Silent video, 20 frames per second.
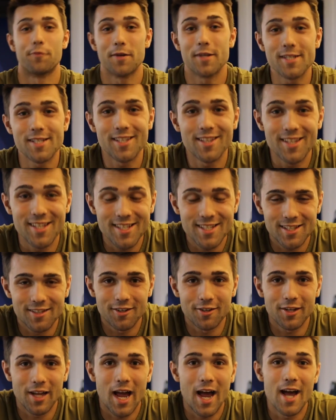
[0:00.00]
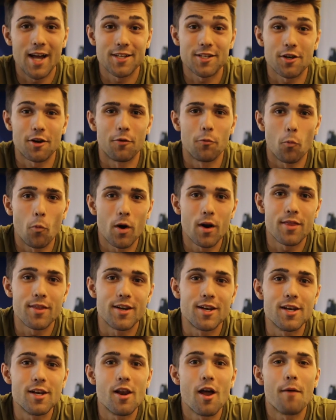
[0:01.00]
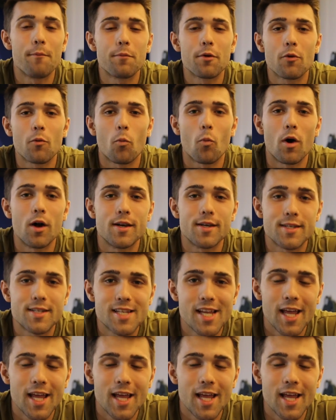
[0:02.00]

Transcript: reason these little guys are one of the #1